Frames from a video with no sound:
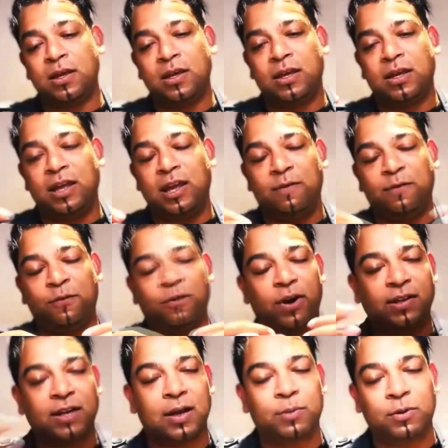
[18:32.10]
if, for
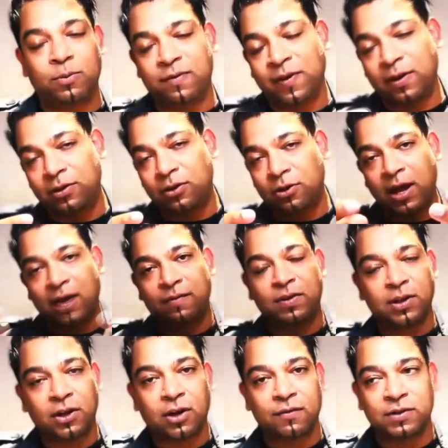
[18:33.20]
example, you're having the
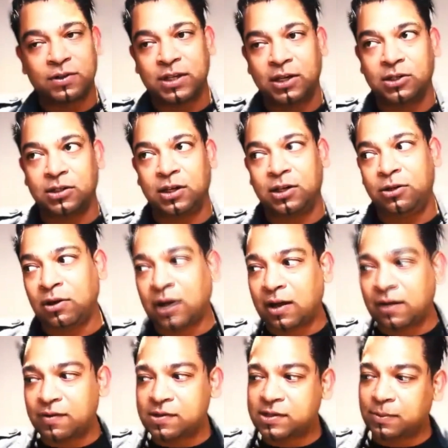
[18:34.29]
conversation and you
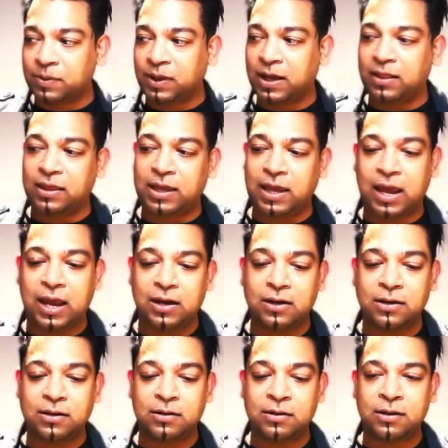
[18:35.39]
cover something at the
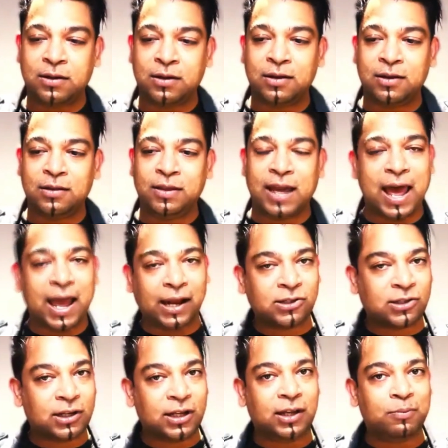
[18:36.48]
end that
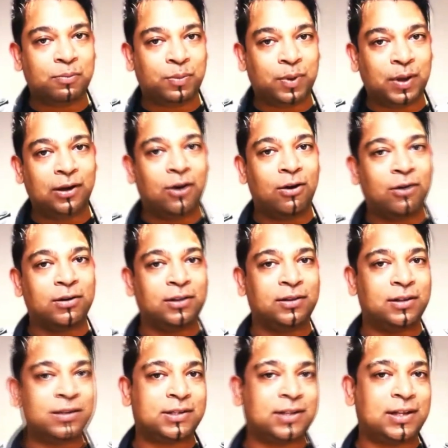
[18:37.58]
actually belonged in the
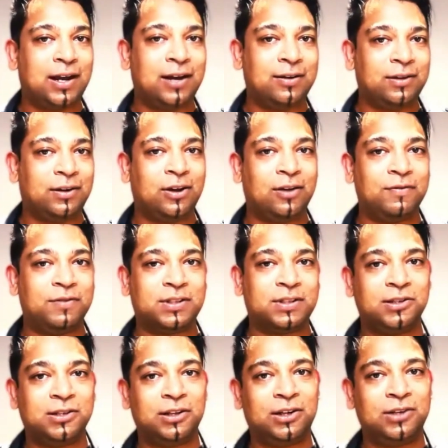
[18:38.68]
start of the
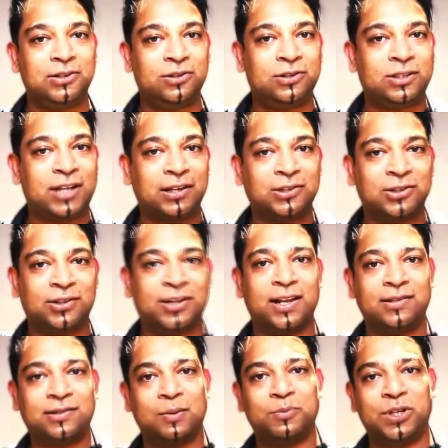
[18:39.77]
conversation because you touched on that
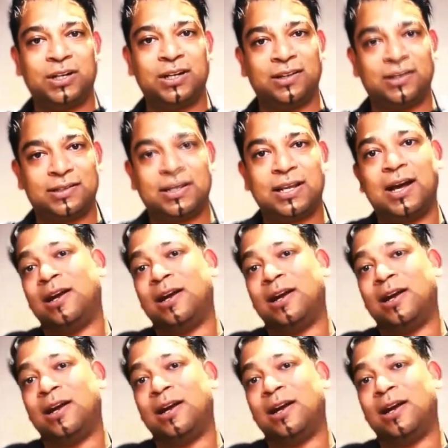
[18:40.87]
subject at the start,